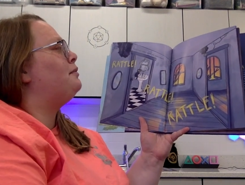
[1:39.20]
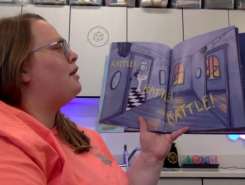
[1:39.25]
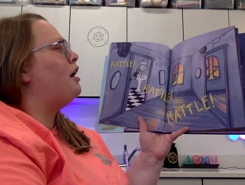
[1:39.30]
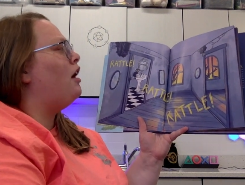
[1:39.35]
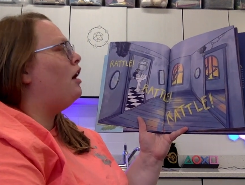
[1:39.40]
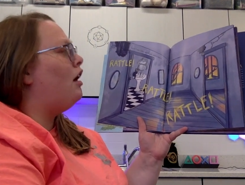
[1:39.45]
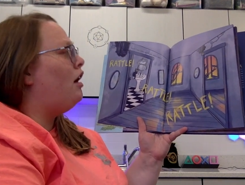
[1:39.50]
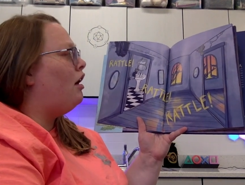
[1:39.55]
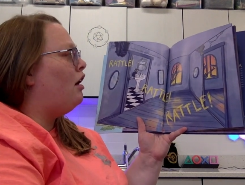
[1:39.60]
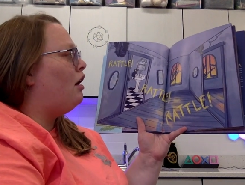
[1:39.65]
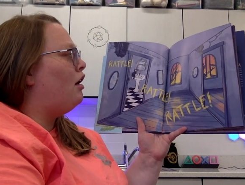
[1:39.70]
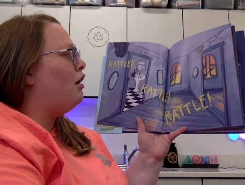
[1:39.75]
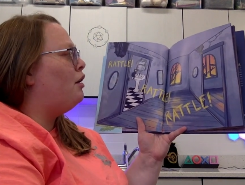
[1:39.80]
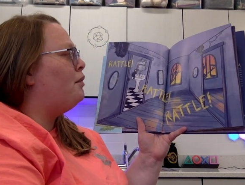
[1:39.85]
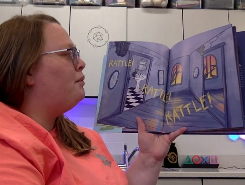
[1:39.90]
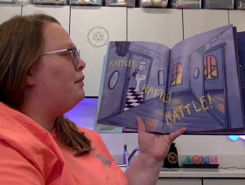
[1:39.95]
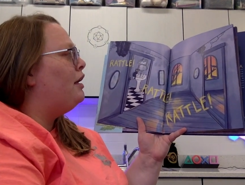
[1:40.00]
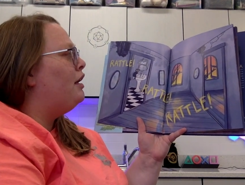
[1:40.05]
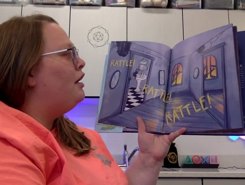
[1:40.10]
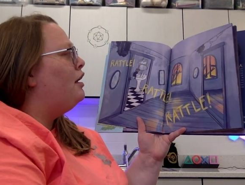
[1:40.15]

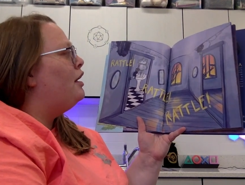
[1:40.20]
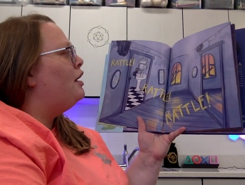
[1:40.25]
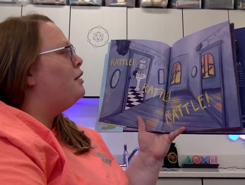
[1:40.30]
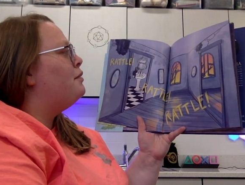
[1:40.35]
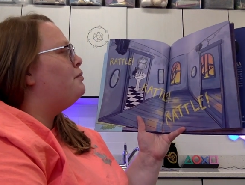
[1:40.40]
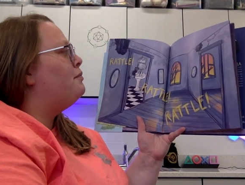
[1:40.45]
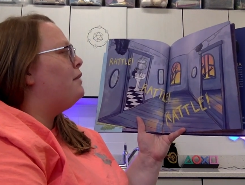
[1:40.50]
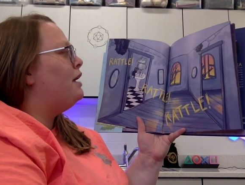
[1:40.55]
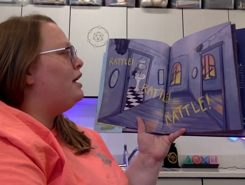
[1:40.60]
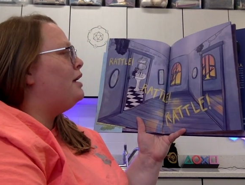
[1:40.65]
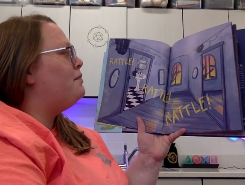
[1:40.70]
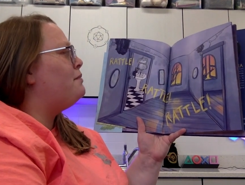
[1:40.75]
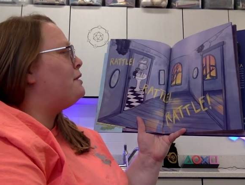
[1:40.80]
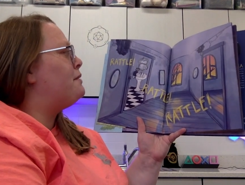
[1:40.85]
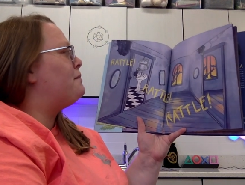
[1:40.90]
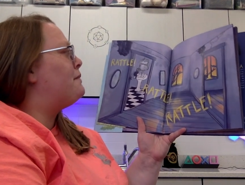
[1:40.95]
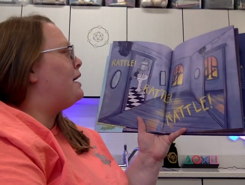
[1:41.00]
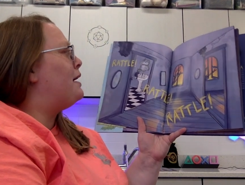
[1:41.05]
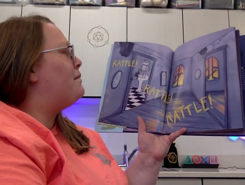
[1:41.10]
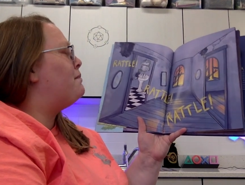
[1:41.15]
calm, maybe
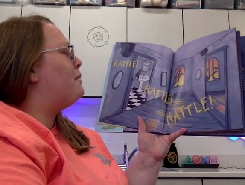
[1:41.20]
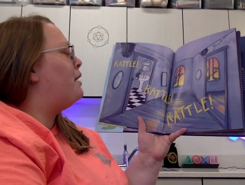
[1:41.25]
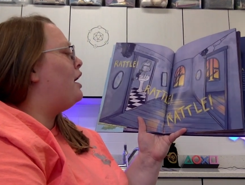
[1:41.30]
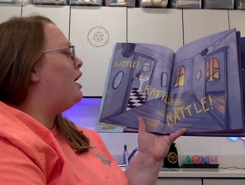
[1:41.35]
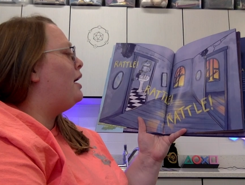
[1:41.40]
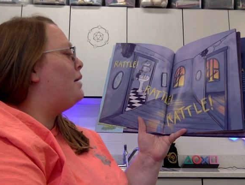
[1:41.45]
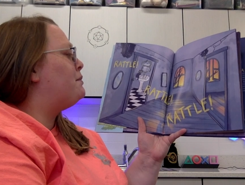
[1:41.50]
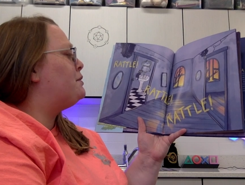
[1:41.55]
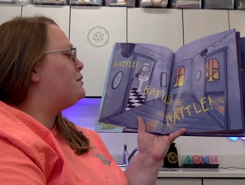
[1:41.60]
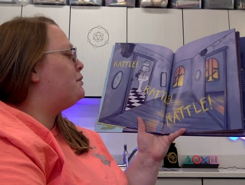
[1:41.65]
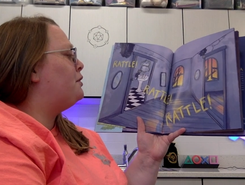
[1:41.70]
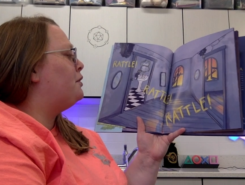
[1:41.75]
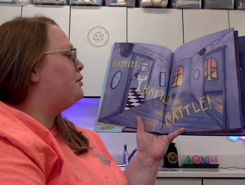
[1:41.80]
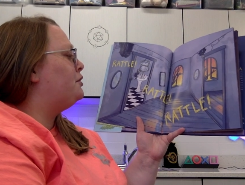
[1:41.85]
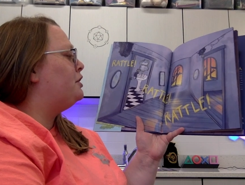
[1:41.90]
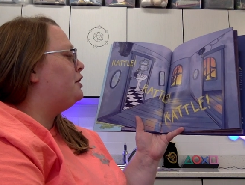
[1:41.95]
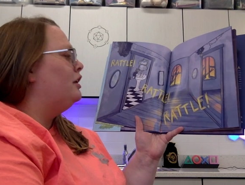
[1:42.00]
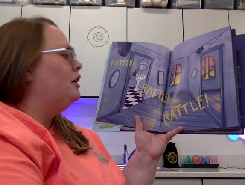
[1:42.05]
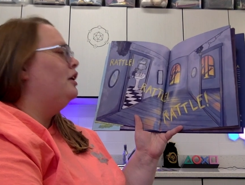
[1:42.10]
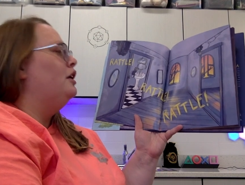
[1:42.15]
my pipes
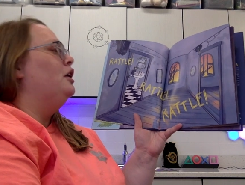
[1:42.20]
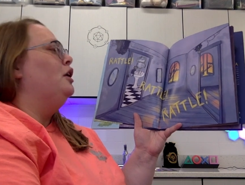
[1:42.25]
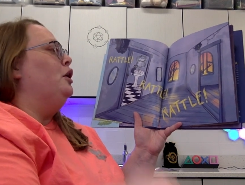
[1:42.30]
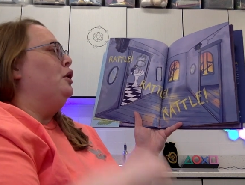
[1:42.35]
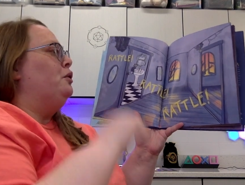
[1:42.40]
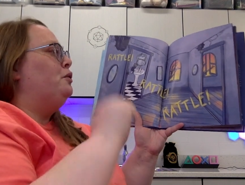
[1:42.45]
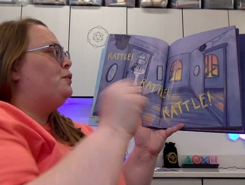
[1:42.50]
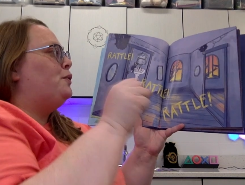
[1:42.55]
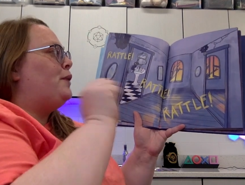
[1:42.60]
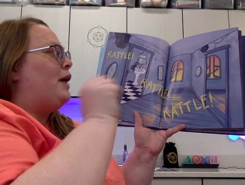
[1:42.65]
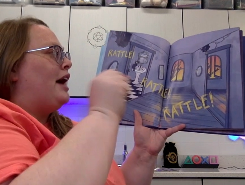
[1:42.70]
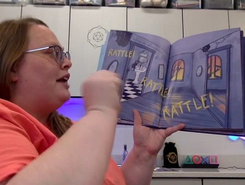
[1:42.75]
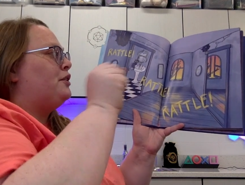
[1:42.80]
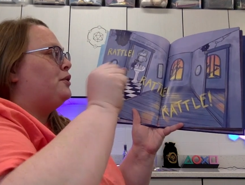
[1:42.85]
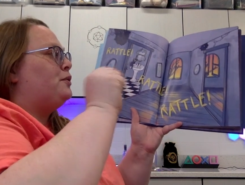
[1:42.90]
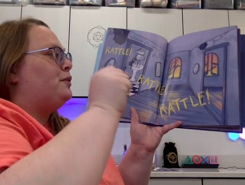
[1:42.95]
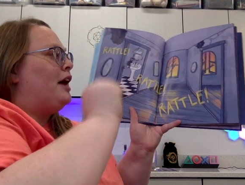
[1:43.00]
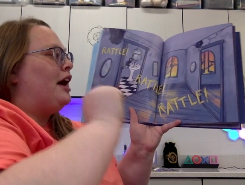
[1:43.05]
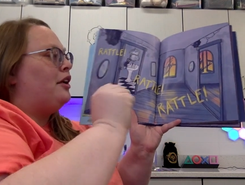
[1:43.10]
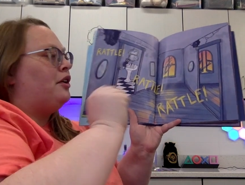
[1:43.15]
won't
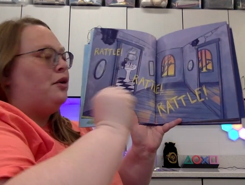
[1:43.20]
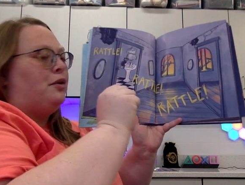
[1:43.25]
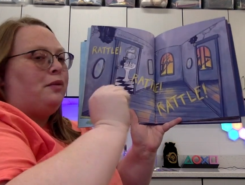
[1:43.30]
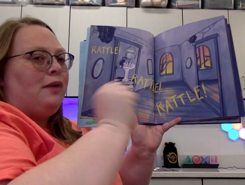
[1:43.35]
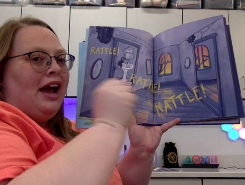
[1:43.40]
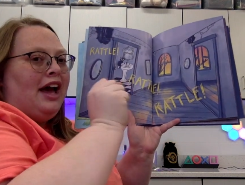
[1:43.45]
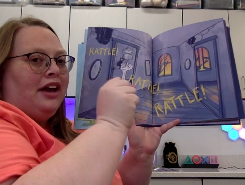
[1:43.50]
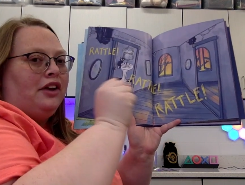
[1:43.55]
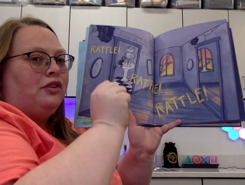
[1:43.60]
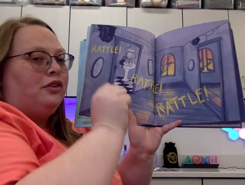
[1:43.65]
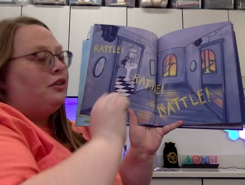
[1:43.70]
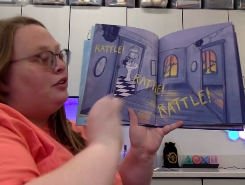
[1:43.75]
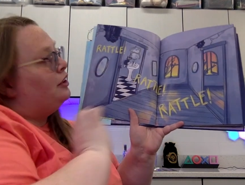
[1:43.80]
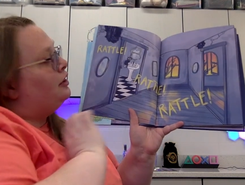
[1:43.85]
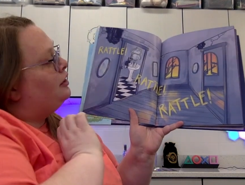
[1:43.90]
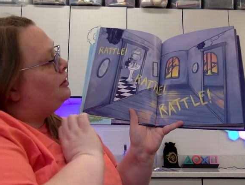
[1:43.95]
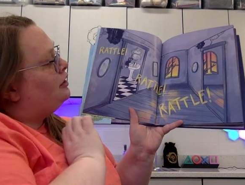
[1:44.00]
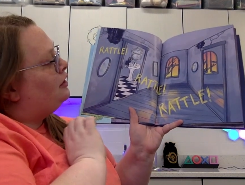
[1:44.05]
rattle, rattle, rattle.